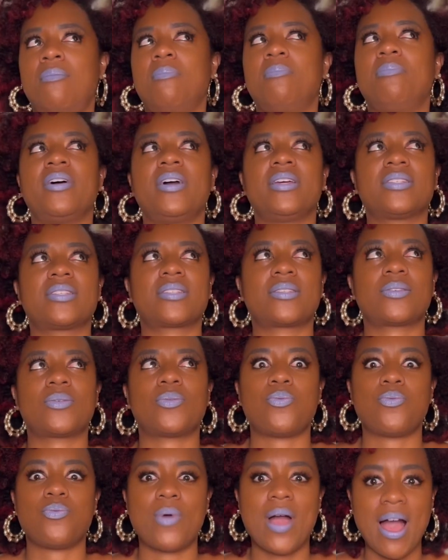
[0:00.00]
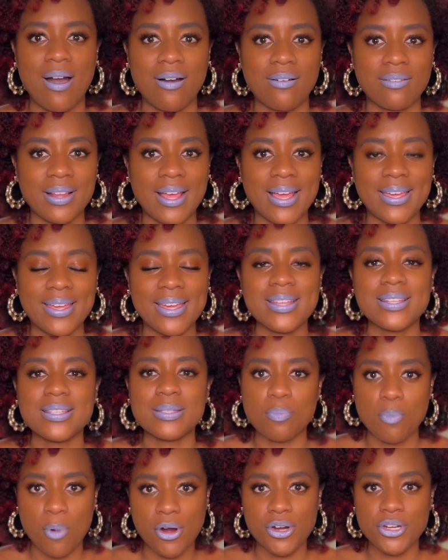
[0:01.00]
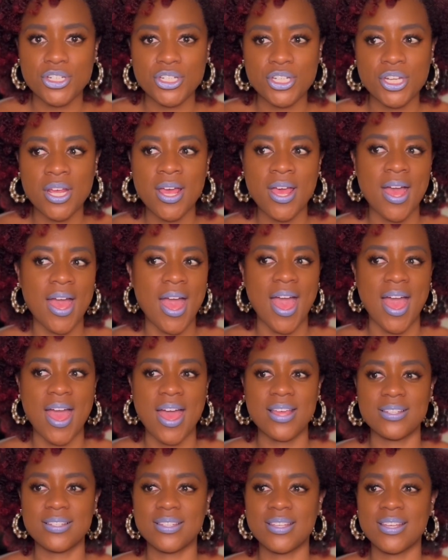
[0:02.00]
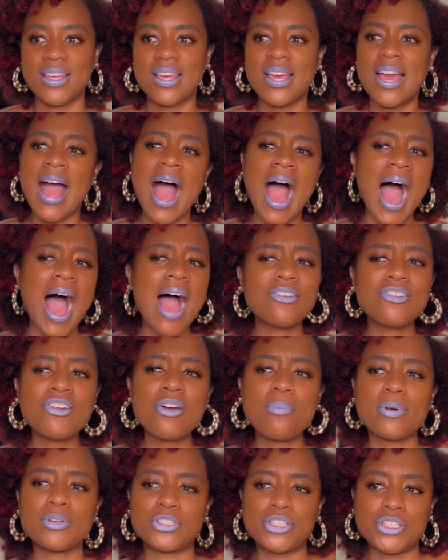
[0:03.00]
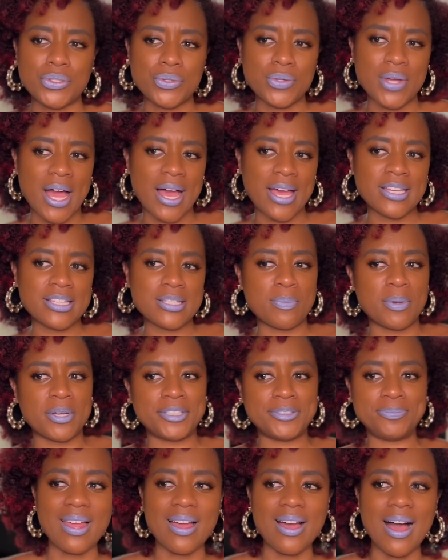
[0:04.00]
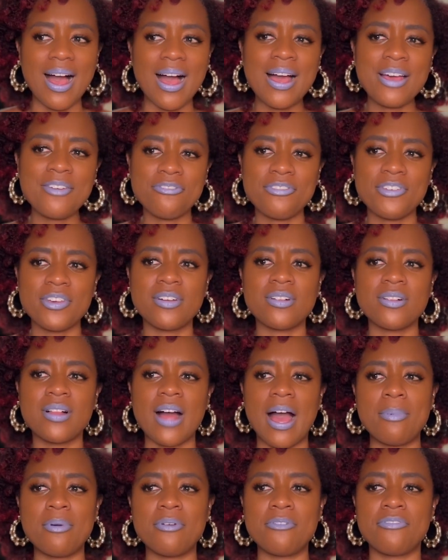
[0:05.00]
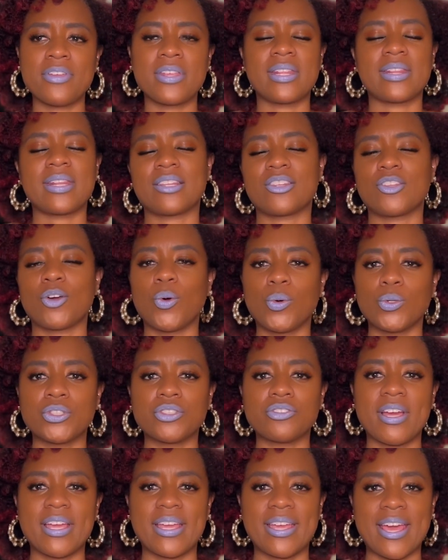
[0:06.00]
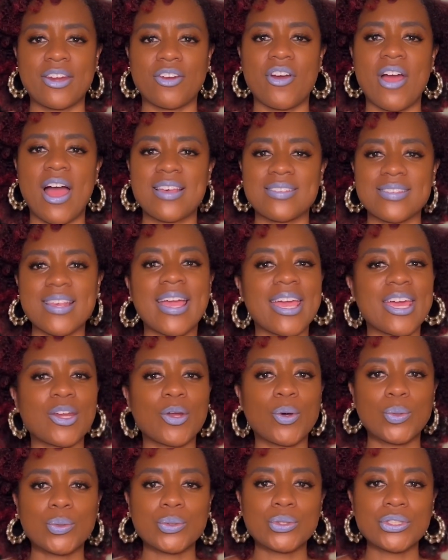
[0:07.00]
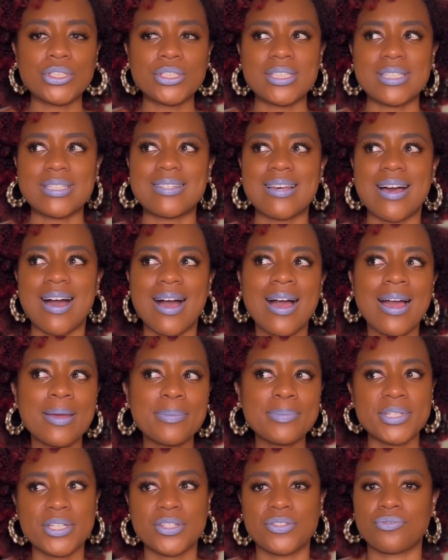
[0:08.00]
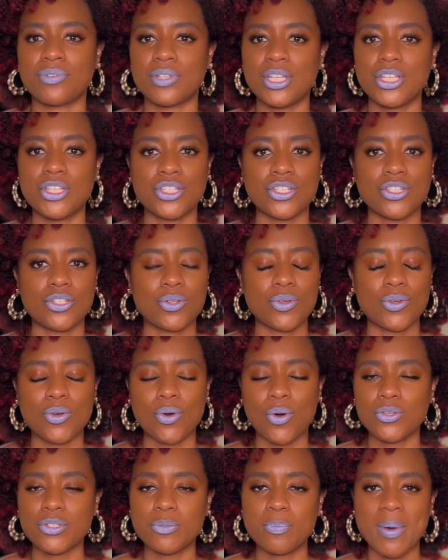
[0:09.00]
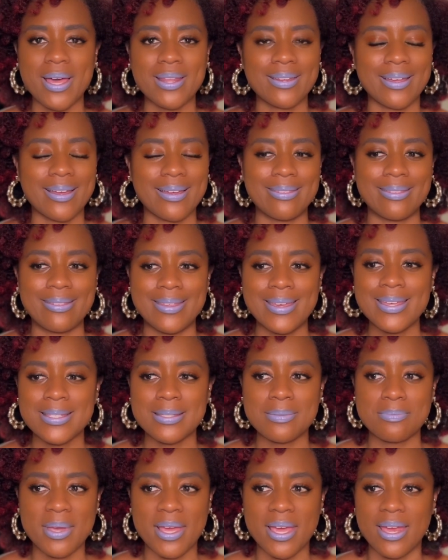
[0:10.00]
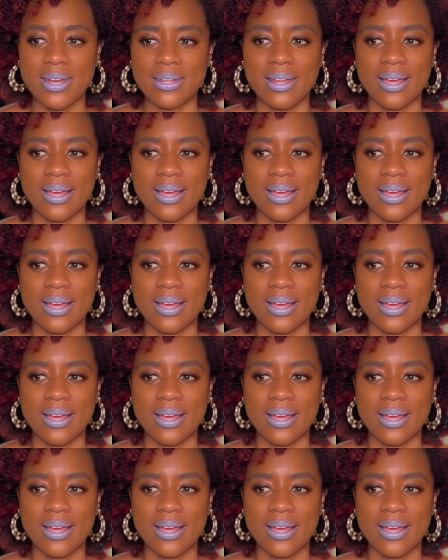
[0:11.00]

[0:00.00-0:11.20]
But wow, like it's March. And I don't know about you guys, but I've been feeling like the older I get, or as I get older, the time just really just goes by like this, man.